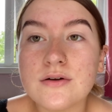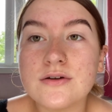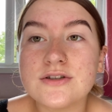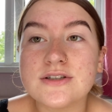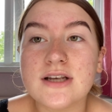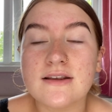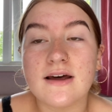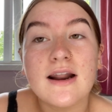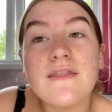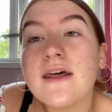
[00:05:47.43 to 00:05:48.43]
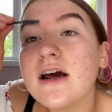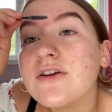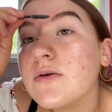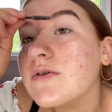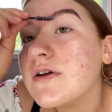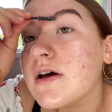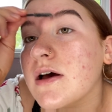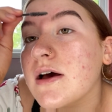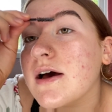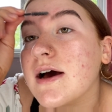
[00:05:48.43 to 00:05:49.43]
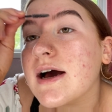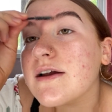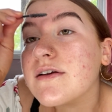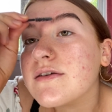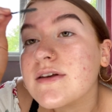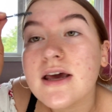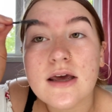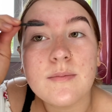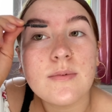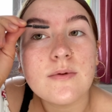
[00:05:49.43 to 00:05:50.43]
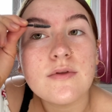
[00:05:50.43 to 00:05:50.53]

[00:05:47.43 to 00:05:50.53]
Just like that, and then I just keep